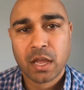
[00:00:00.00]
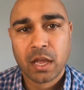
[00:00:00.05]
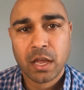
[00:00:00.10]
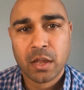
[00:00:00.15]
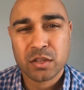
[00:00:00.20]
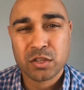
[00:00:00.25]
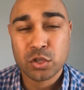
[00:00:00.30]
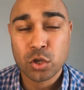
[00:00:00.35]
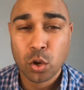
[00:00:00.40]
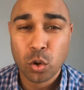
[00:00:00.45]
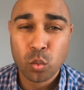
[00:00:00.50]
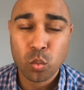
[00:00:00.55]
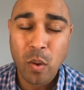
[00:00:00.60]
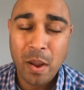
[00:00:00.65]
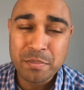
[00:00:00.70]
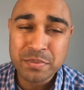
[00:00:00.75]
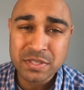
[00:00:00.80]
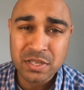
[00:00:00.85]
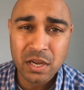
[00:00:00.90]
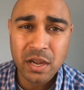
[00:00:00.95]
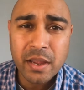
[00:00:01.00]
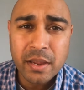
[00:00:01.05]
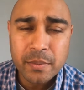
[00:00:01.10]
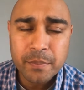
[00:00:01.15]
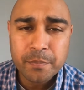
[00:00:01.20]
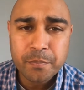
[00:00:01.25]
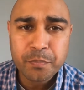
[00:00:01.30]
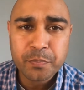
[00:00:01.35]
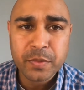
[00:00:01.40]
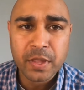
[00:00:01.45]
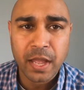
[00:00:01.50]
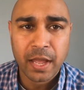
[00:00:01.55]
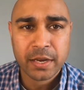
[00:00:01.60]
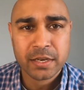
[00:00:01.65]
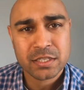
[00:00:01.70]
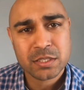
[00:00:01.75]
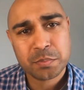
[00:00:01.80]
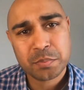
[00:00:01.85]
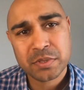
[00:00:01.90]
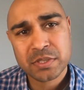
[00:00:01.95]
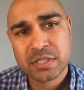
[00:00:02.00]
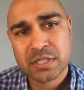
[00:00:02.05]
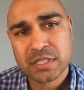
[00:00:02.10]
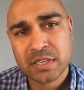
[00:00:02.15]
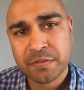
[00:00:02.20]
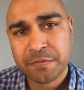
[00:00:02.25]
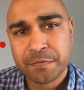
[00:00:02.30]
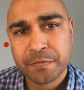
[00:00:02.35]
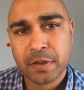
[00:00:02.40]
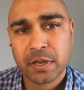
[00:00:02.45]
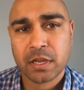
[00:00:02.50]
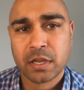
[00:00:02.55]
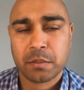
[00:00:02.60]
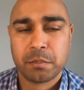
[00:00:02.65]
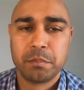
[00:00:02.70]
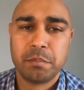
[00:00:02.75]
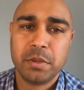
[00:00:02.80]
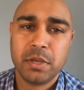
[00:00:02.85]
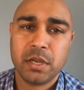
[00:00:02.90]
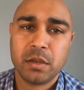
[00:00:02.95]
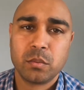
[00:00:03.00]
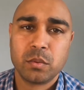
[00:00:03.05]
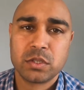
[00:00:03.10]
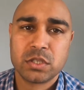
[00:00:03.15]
your website and a specific bit,